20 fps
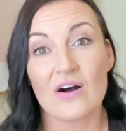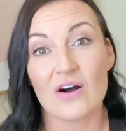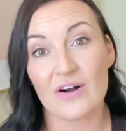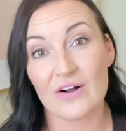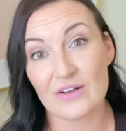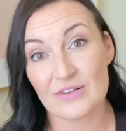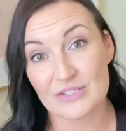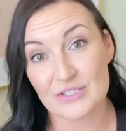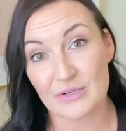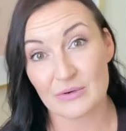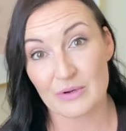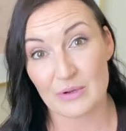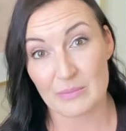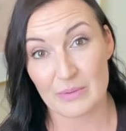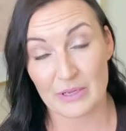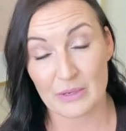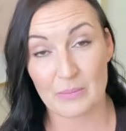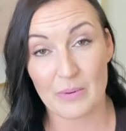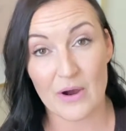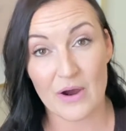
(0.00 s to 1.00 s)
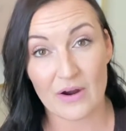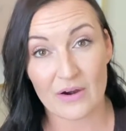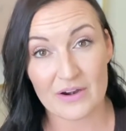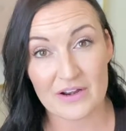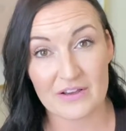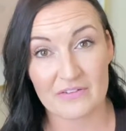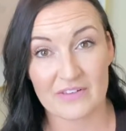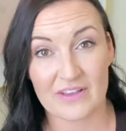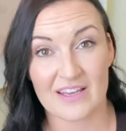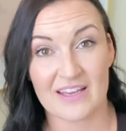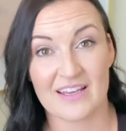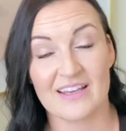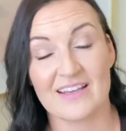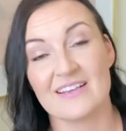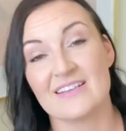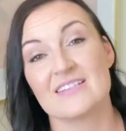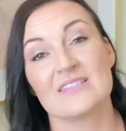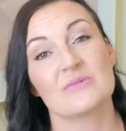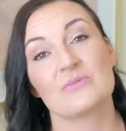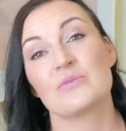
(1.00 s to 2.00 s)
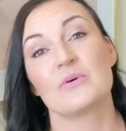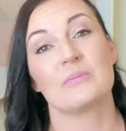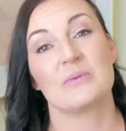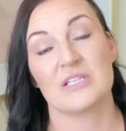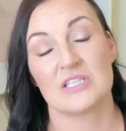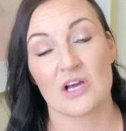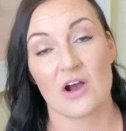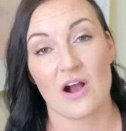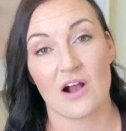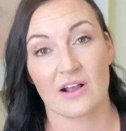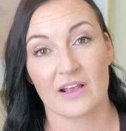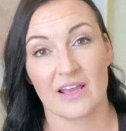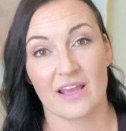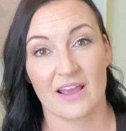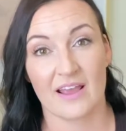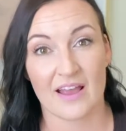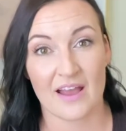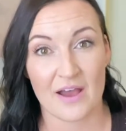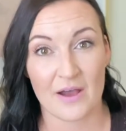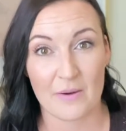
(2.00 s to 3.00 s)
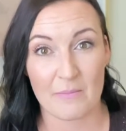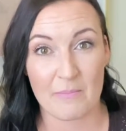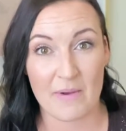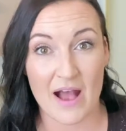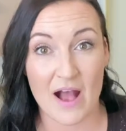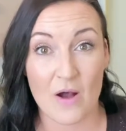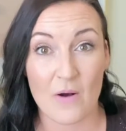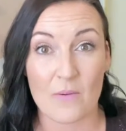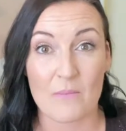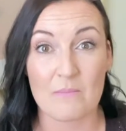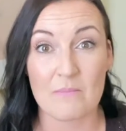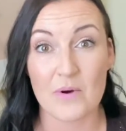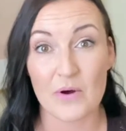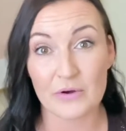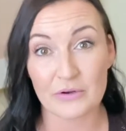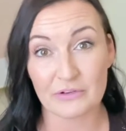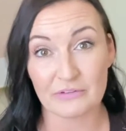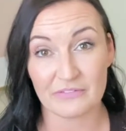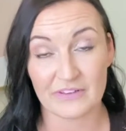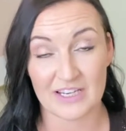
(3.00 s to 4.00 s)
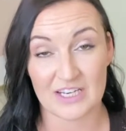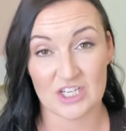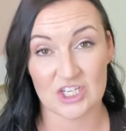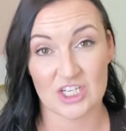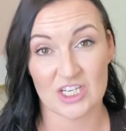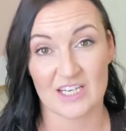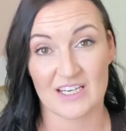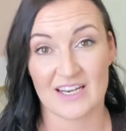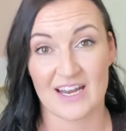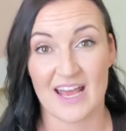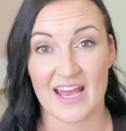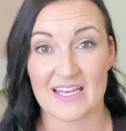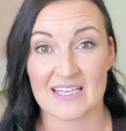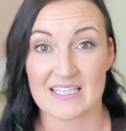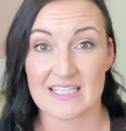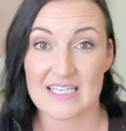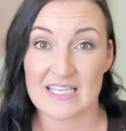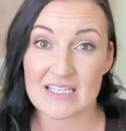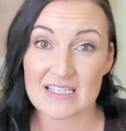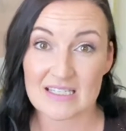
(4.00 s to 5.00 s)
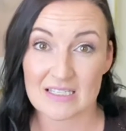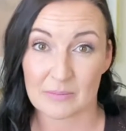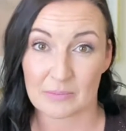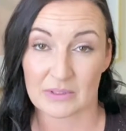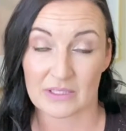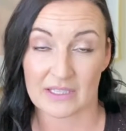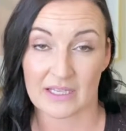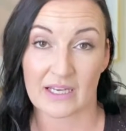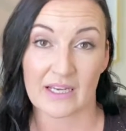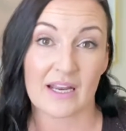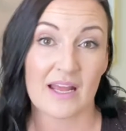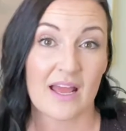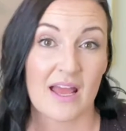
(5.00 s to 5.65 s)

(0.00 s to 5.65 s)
Also, a big part of it is we'll be talking about motivation and discipline